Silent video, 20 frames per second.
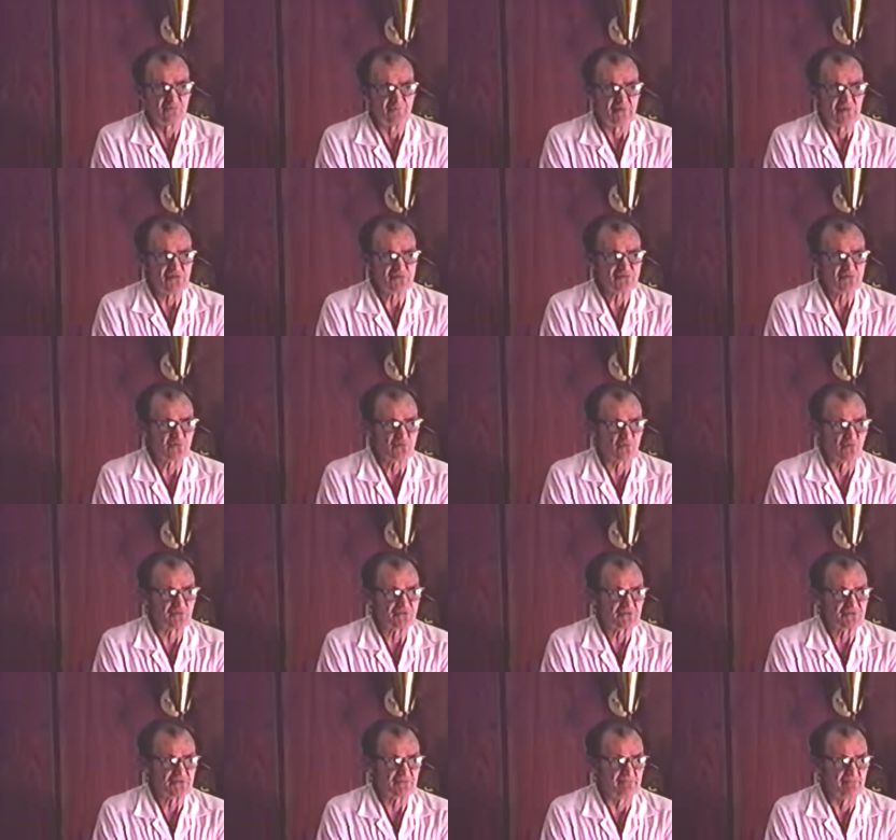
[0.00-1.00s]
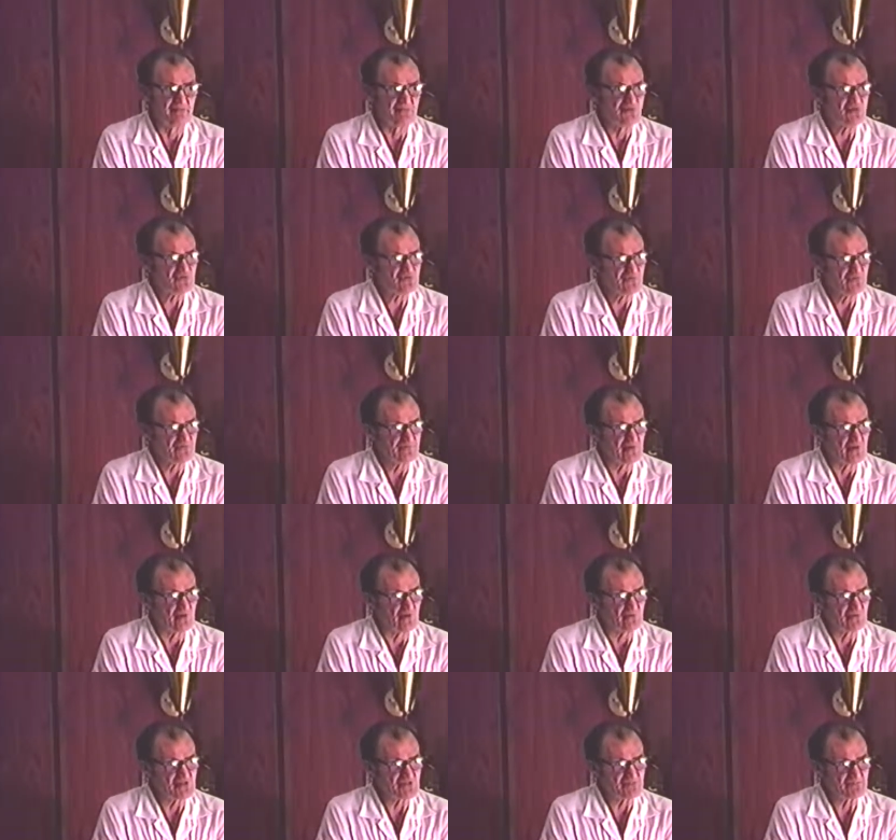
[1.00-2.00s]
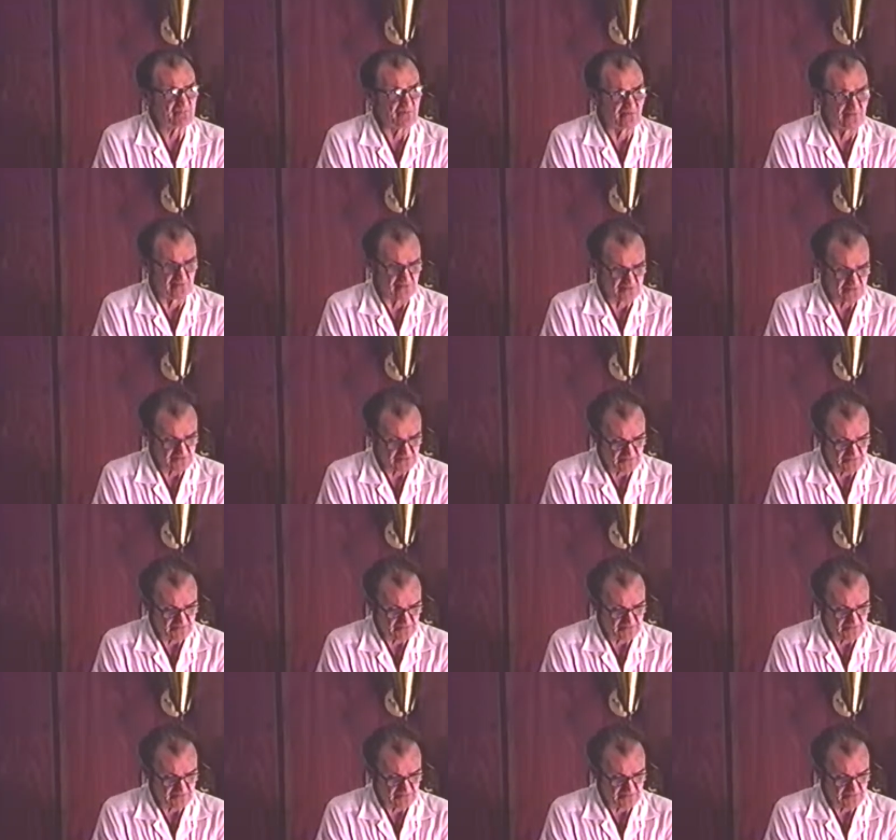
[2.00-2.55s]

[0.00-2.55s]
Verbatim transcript: means, of course, that the ministry of the Holy Spirit